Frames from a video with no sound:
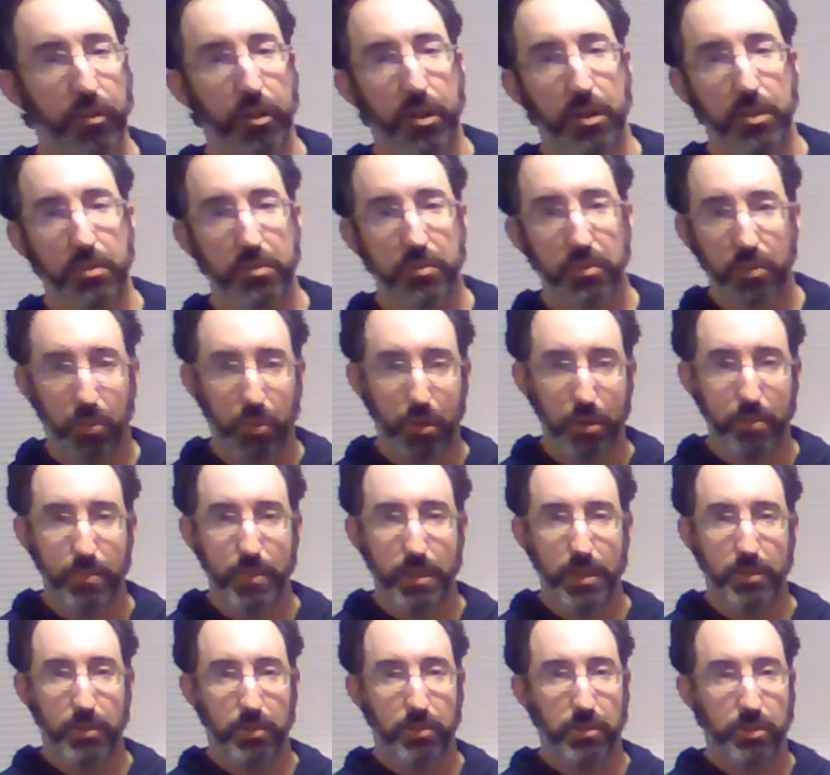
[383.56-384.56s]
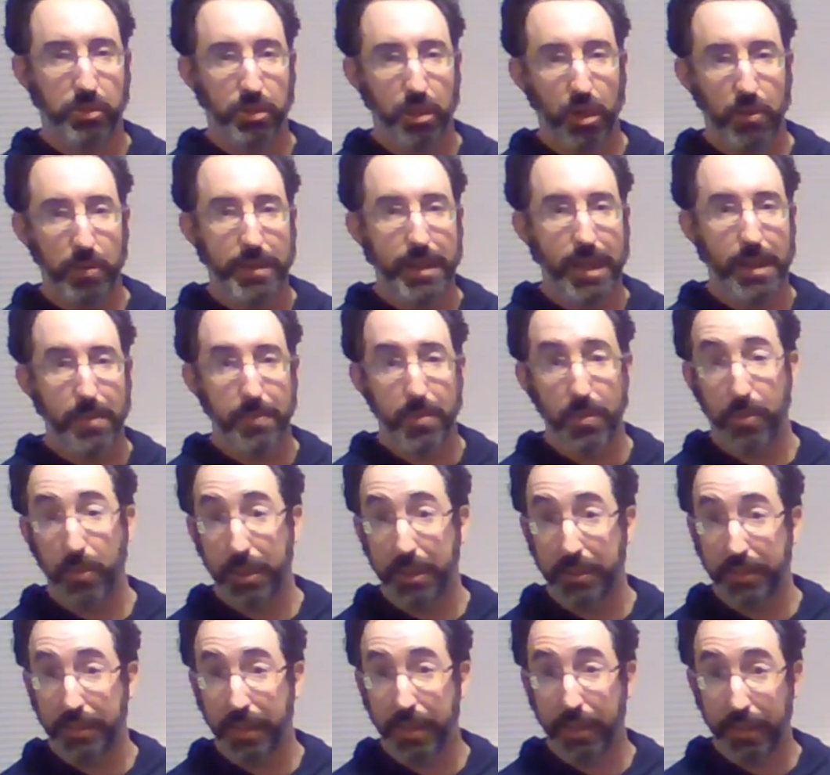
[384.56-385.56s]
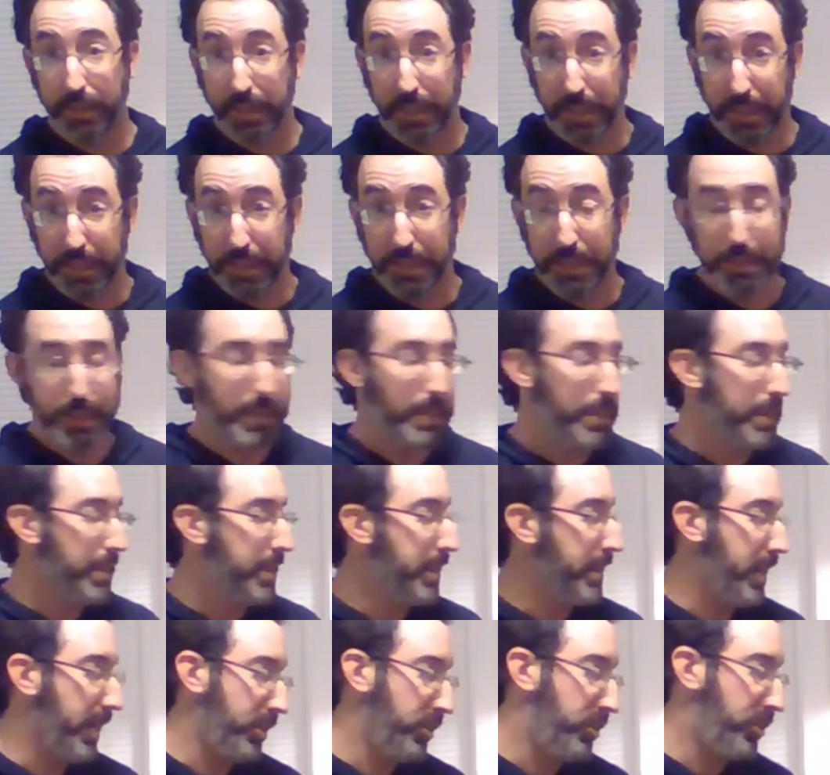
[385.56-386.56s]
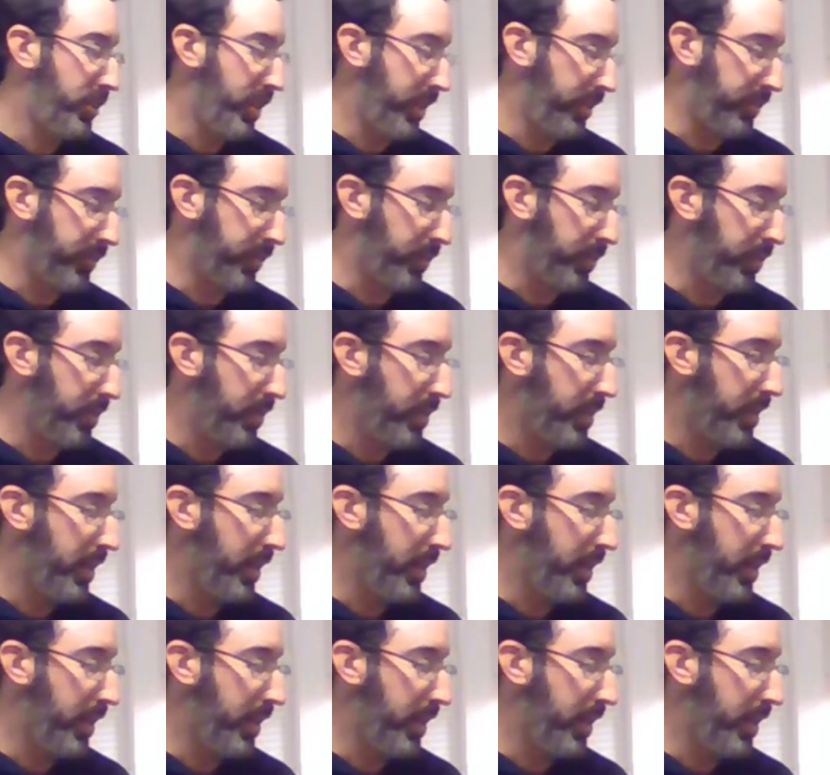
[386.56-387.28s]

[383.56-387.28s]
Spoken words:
first 20 minutes or so, you got to be really delicate and gentle.